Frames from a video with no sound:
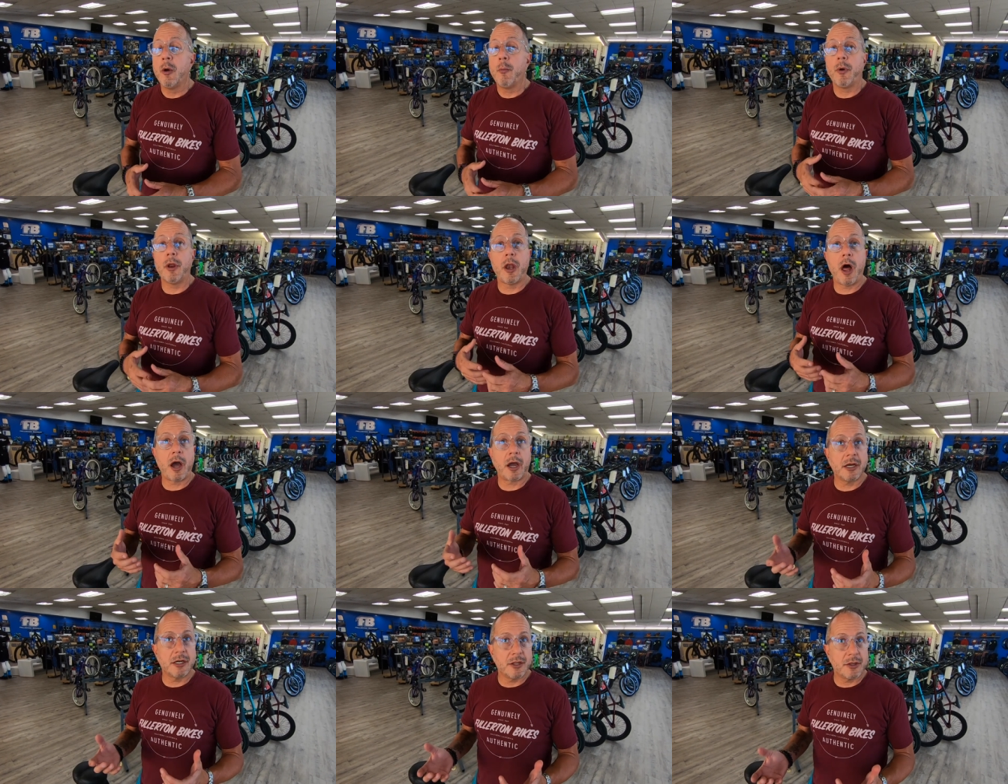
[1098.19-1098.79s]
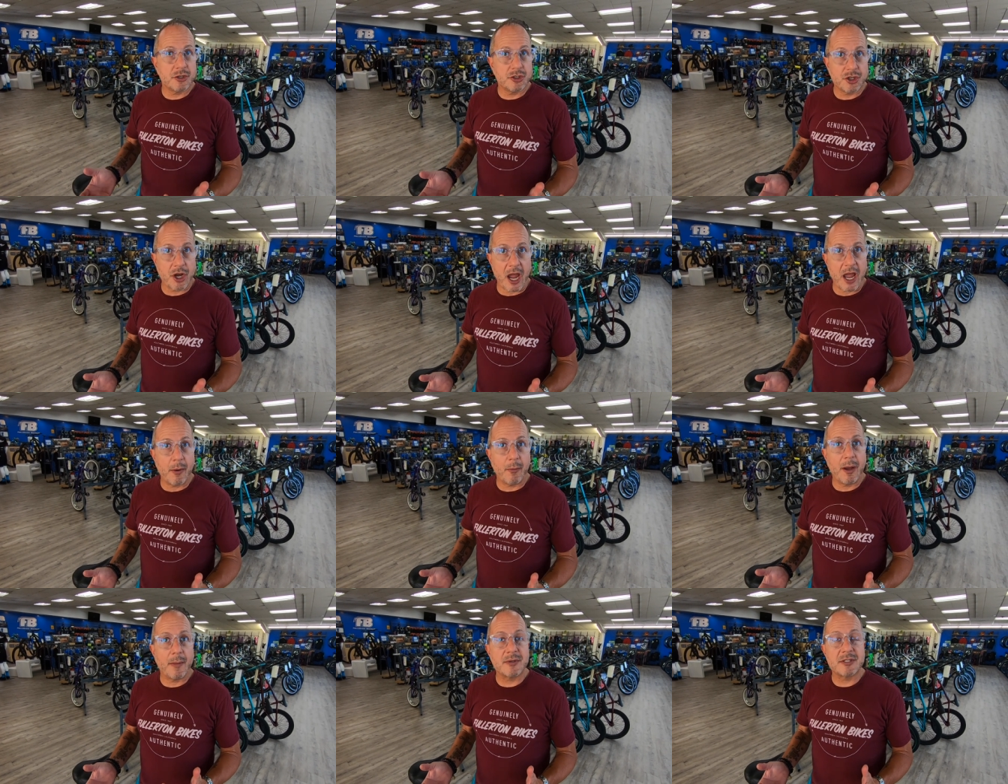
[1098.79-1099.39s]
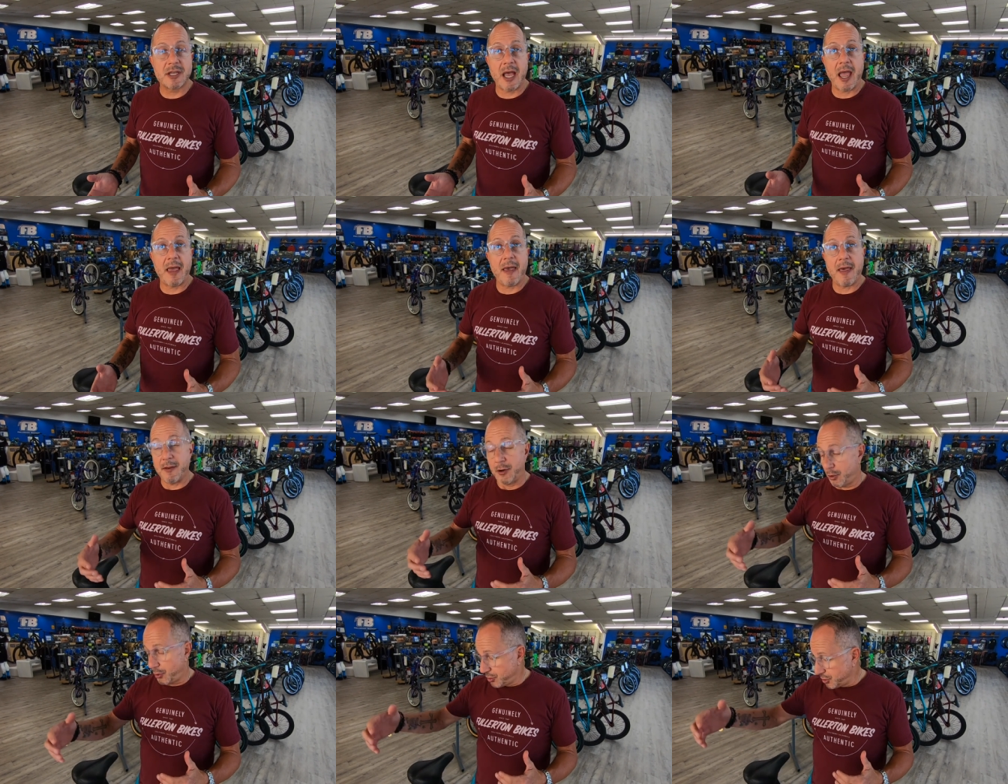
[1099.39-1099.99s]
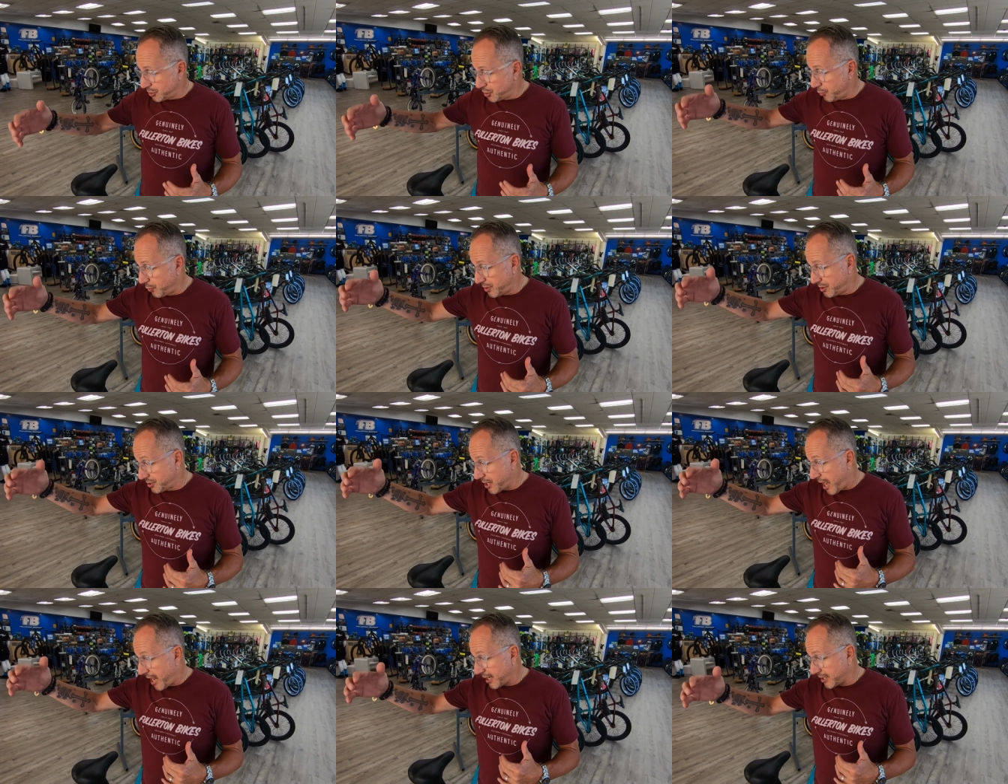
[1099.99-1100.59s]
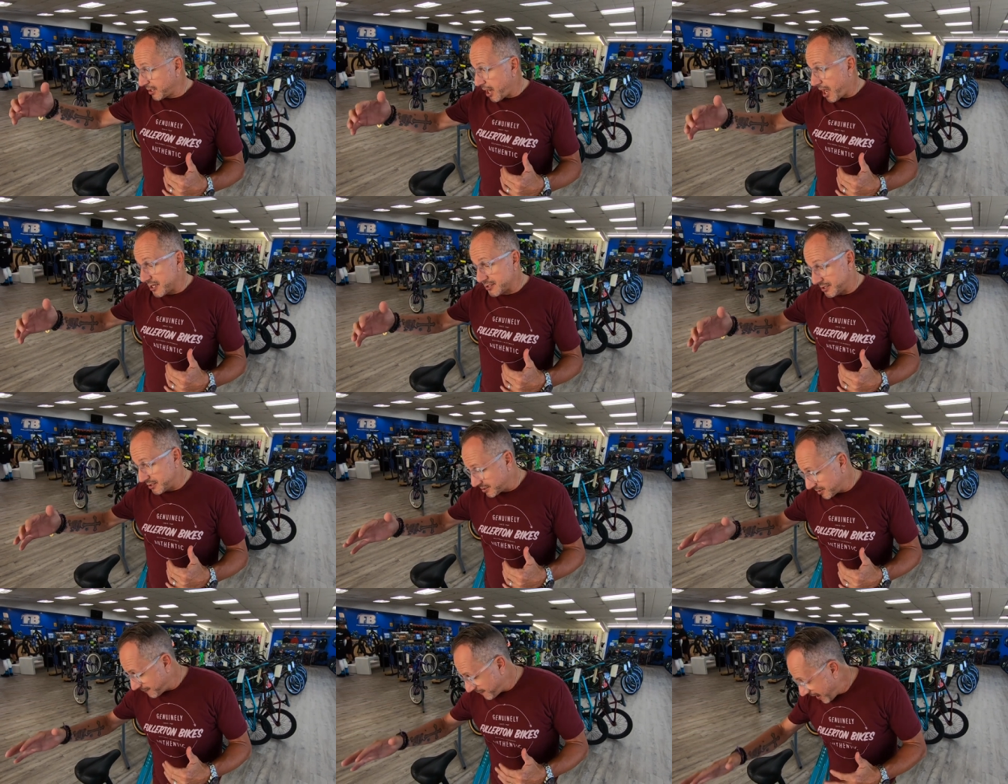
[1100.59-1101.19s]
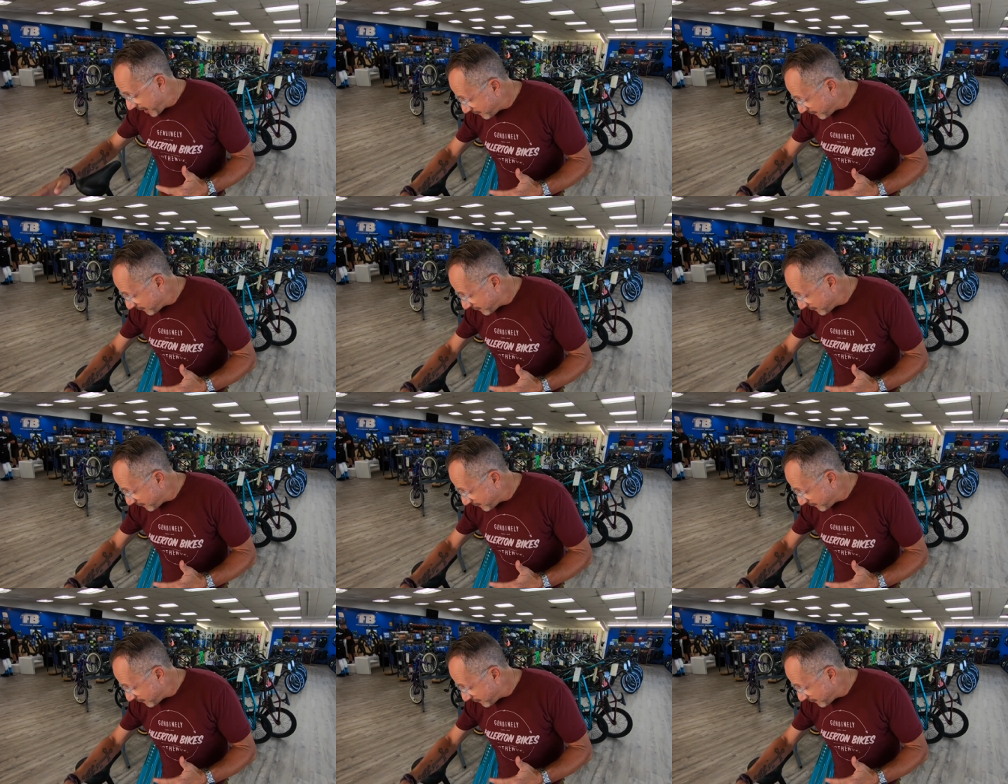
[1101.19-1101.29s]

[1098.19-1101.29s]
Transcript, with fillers: we log into the Giant website, and it'll do a diagnosis of